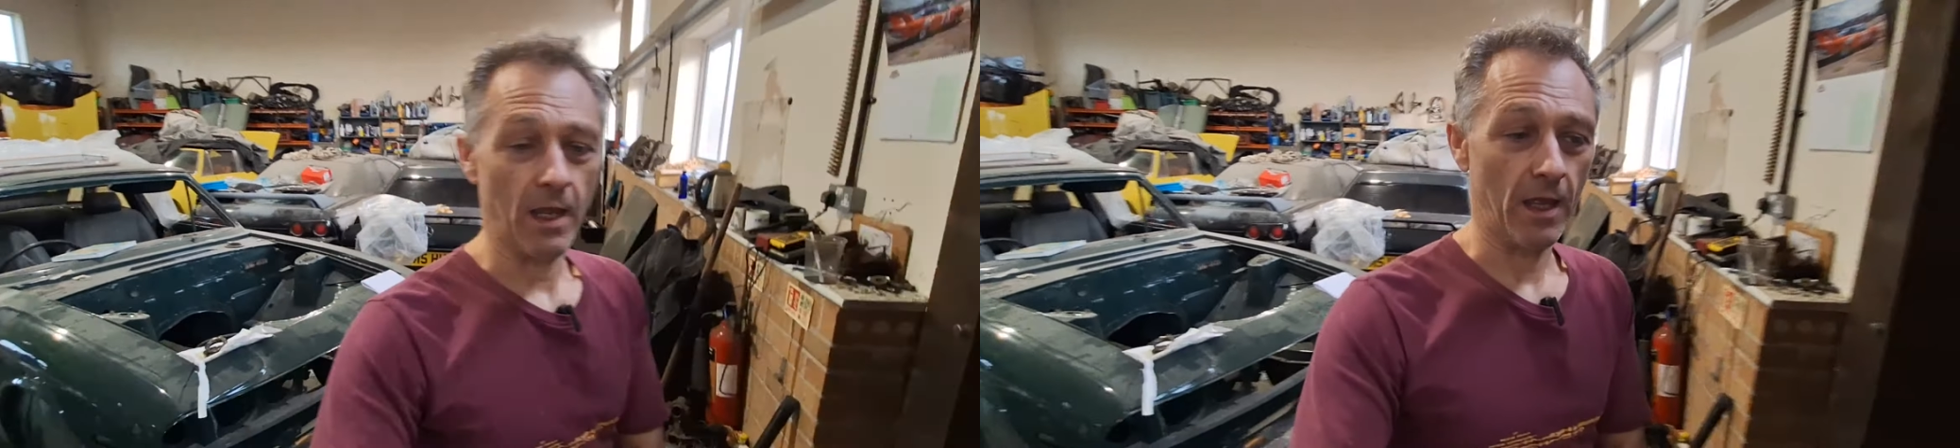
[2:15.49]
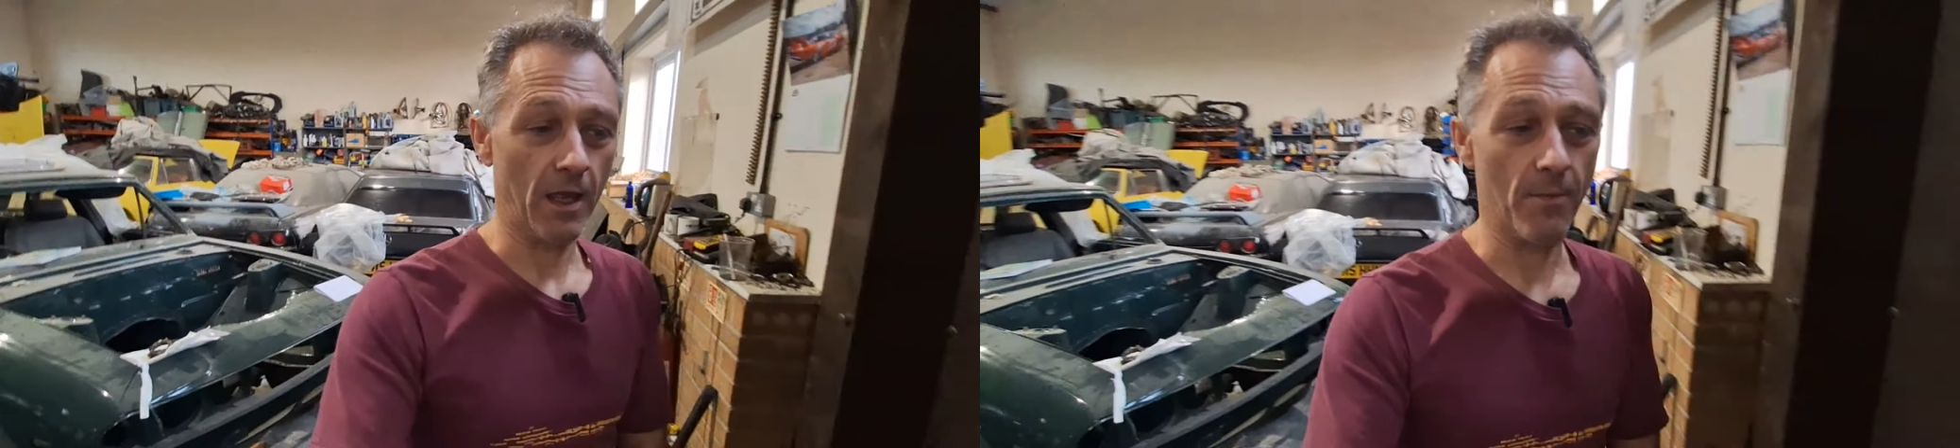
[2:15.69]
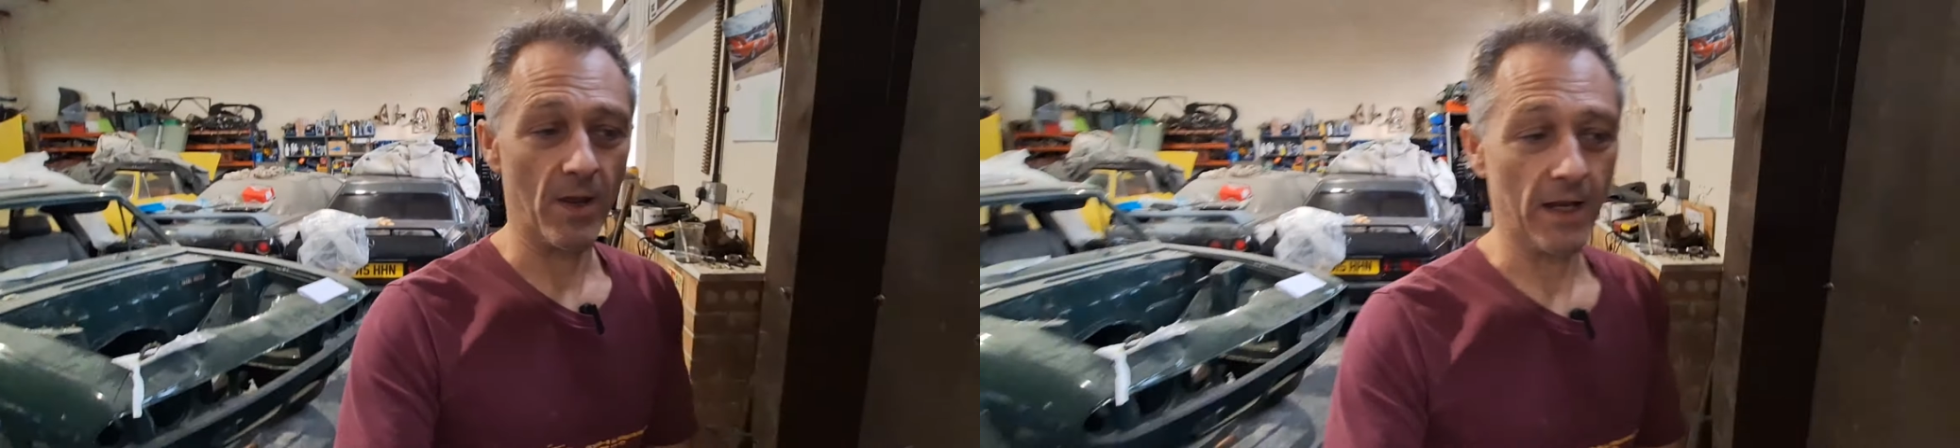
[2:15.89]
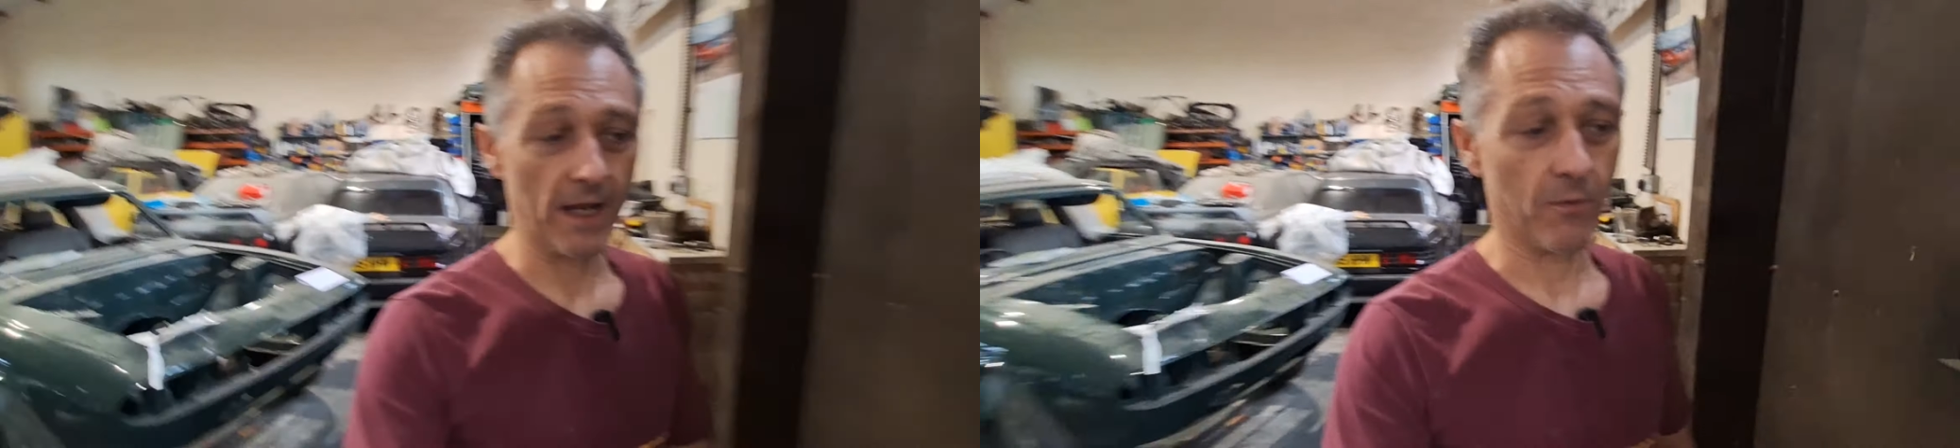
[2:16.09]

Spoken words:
And